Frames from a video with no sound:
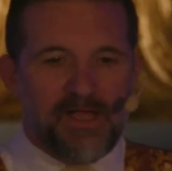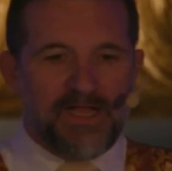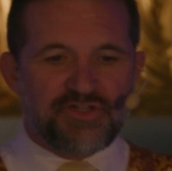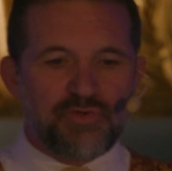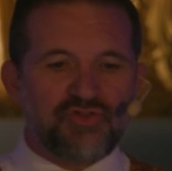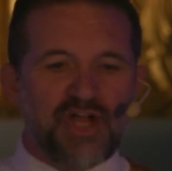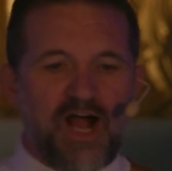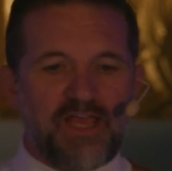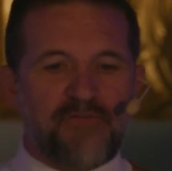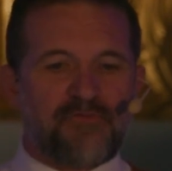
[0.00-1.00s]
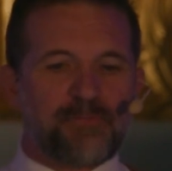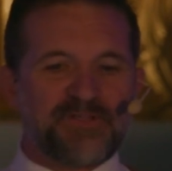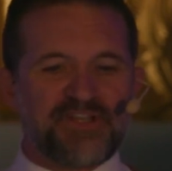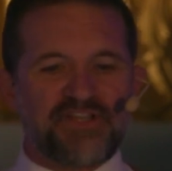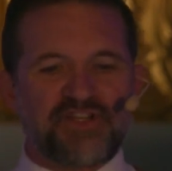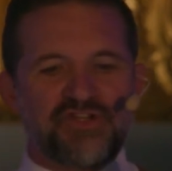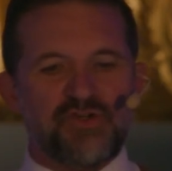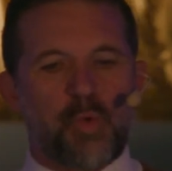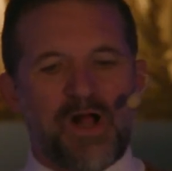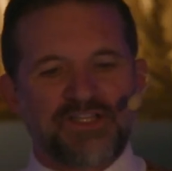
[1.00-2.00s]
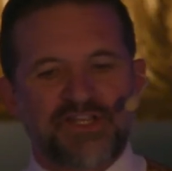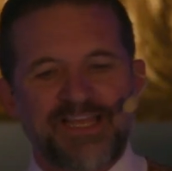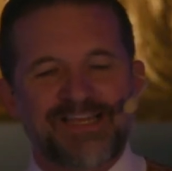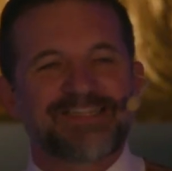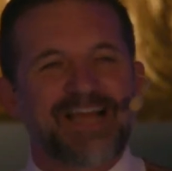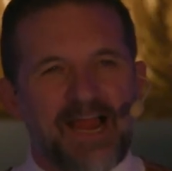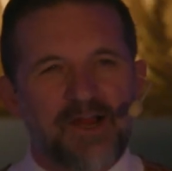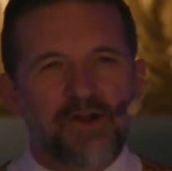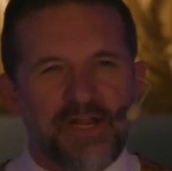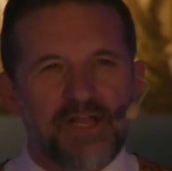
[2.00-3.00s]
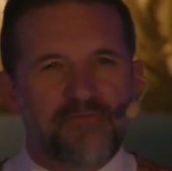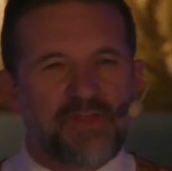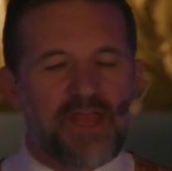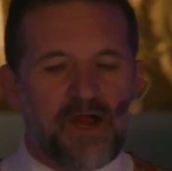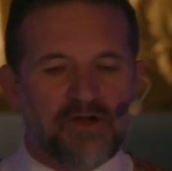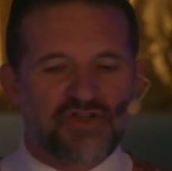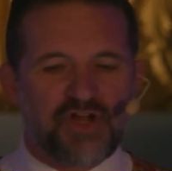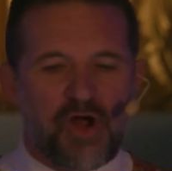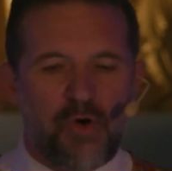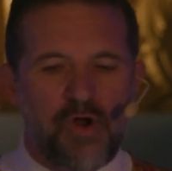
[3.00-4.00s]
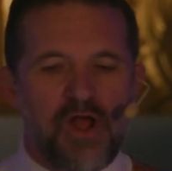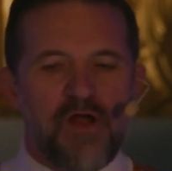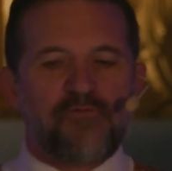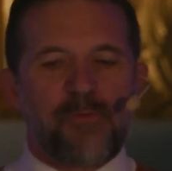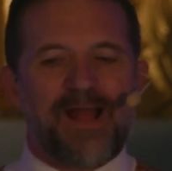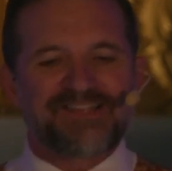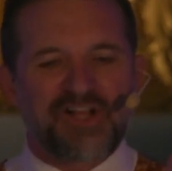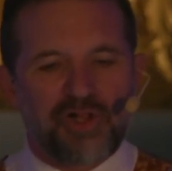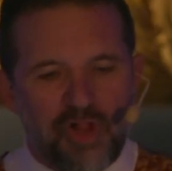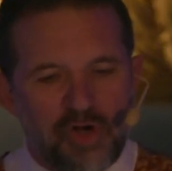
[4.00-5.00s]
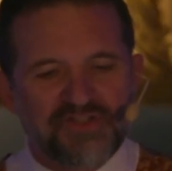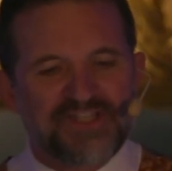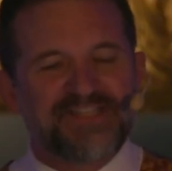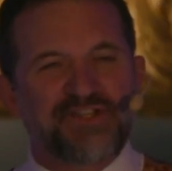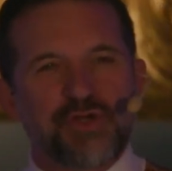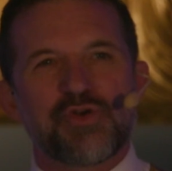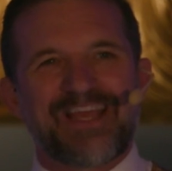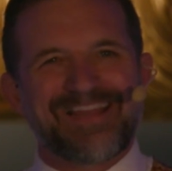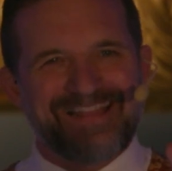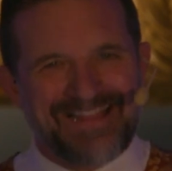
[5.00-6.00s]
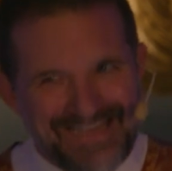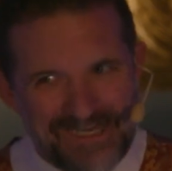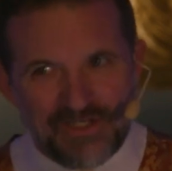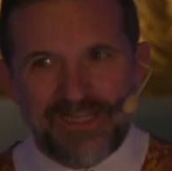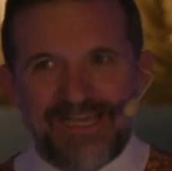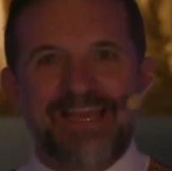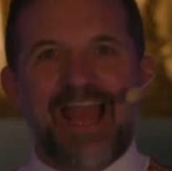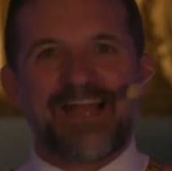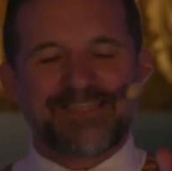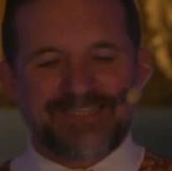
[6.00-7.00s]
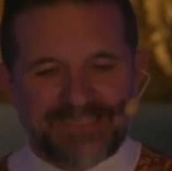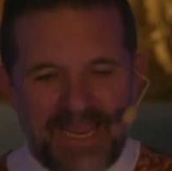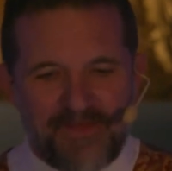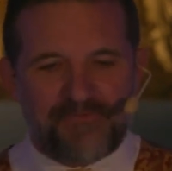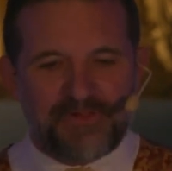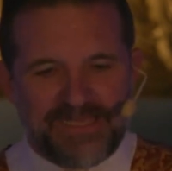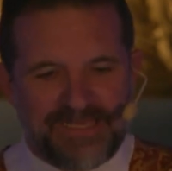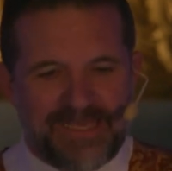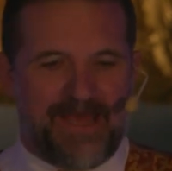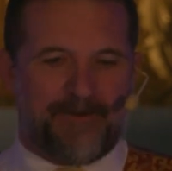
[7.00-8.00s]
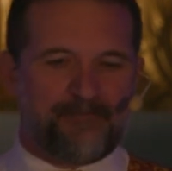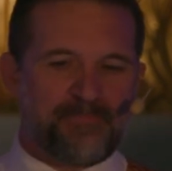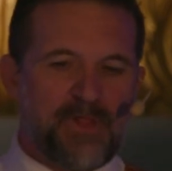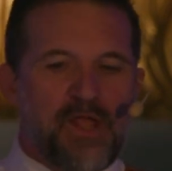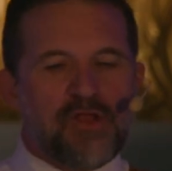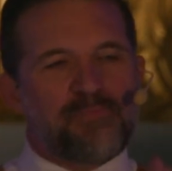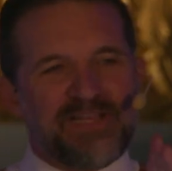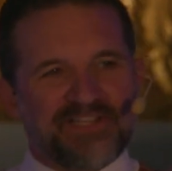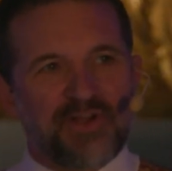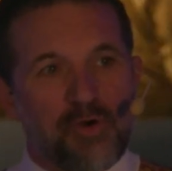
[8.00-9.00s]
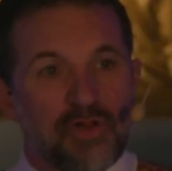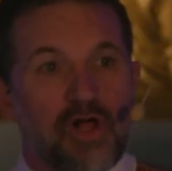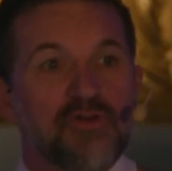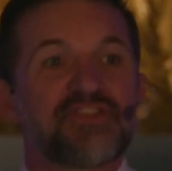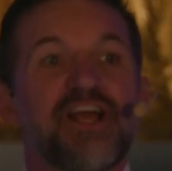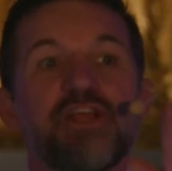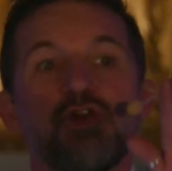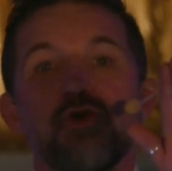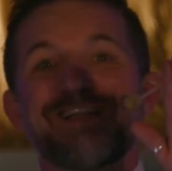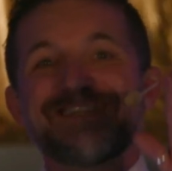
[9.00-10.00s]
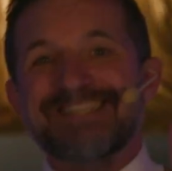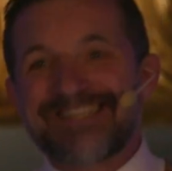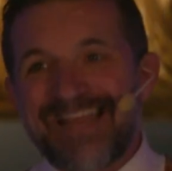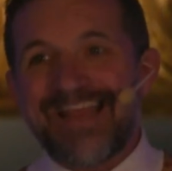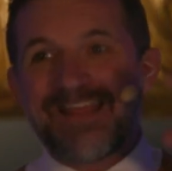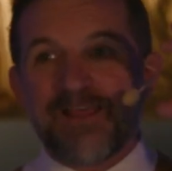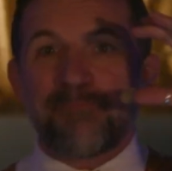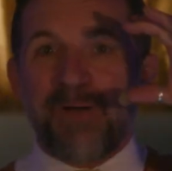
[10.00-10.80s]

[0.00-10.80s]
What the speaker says: as you jockey for position to watch the entirety of the air show from as close as you can legally and safely get. Be so close, you can see the